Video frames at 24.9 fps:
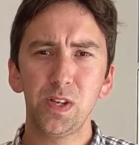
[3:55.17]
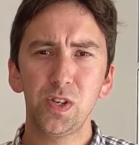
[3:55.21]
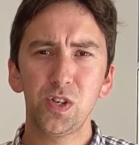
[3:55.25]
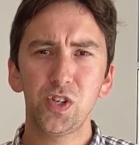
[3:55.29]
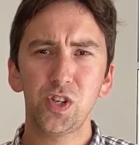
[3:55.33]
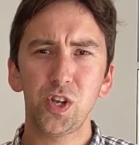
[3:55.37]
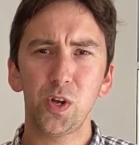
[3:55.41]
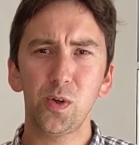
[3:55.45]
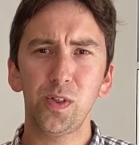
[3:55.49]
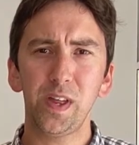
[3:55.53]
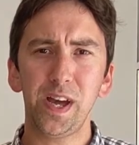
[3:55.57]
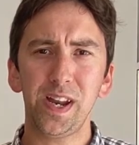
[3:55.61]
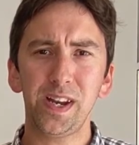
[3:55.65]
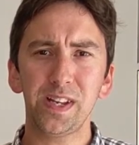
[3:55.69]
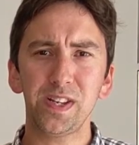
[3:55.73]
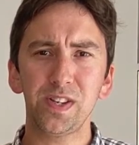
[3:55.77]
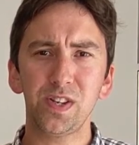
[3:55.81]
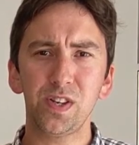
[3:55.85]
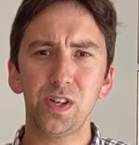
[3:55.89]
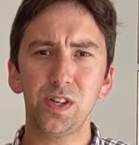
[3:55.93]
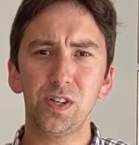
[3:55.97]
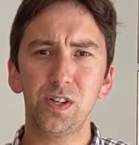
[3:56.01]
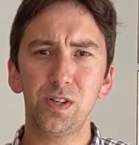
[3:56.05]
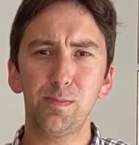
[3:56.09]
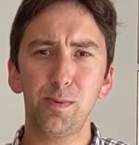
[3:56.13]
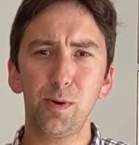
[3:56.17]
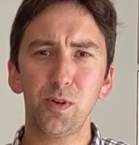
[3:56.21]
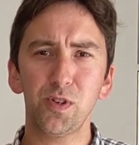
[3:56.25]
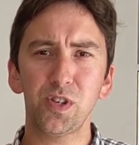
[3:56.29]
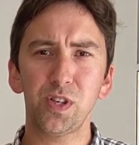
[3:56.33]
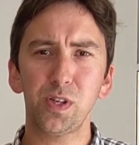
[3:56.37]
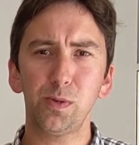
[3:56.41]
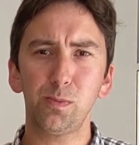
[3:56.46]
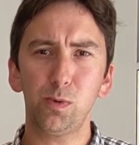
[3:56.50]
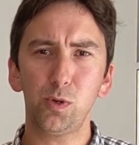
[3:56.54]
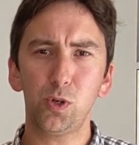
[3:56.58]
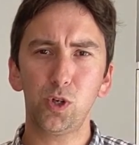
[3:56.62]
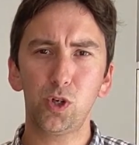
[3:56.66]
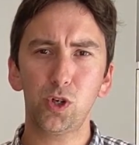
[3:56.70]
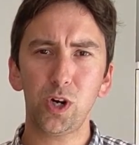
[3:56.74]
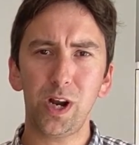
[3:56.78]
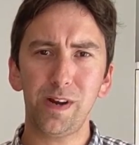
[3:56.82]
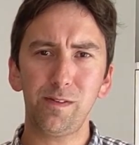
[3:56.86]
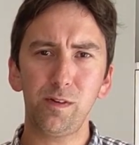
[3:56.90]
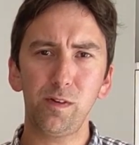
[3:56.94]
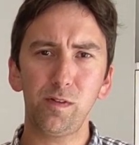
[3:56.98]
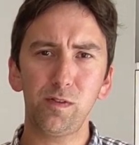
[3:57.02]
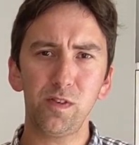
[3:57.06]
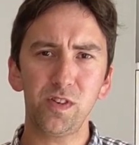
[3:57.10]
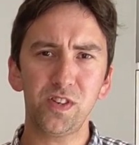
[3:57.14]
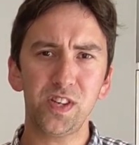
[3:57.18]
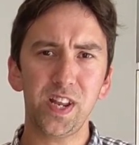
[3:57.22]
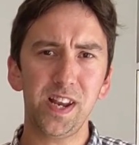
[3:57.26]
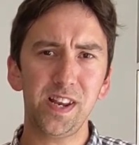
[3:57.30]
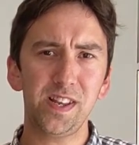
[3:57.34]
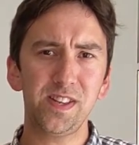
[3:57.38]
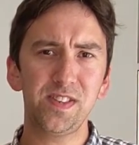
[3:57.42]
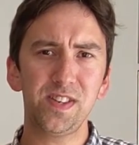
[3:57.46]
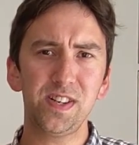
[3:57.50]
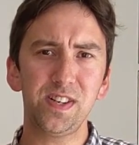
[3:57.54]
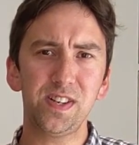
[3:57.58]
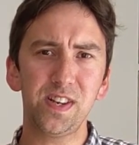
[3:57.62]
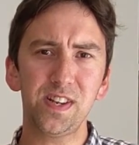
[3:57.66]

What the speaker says: So that is a deposit that will travel from tenancy